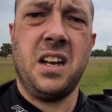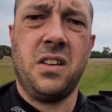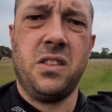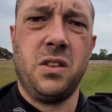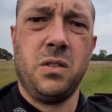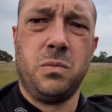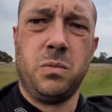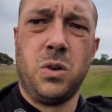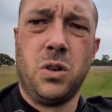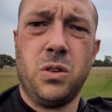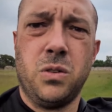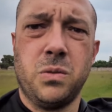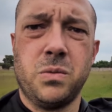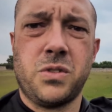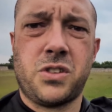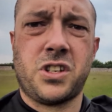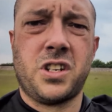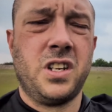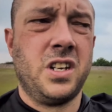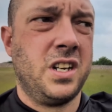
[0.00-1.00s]
on the
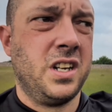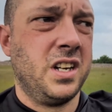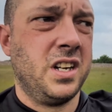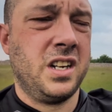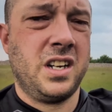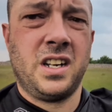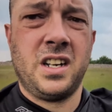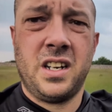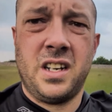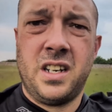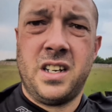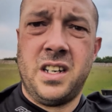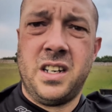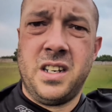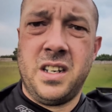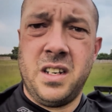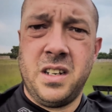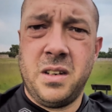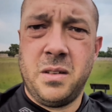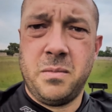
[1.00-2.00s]
walls
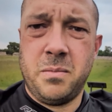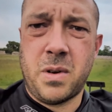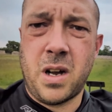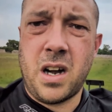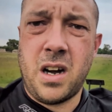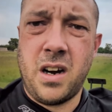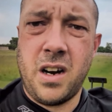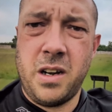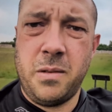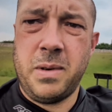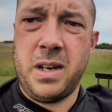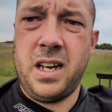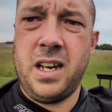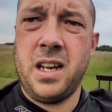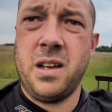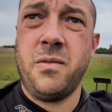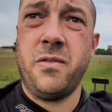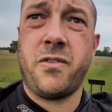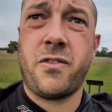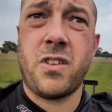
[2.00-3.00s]
behind me
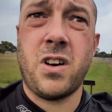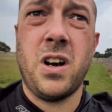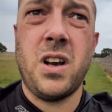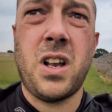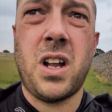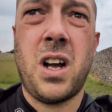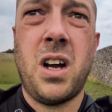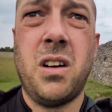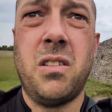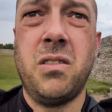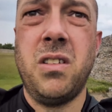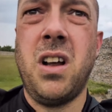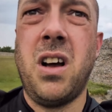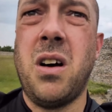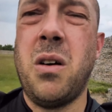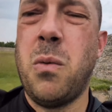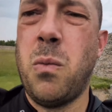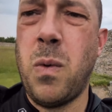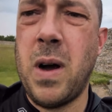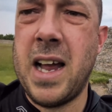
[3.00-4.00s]
and throughout the whole
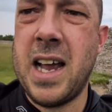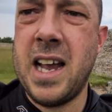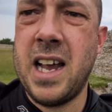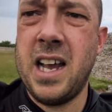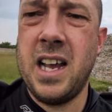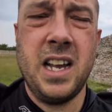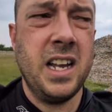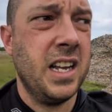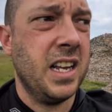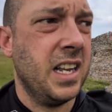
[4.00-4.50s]
lot where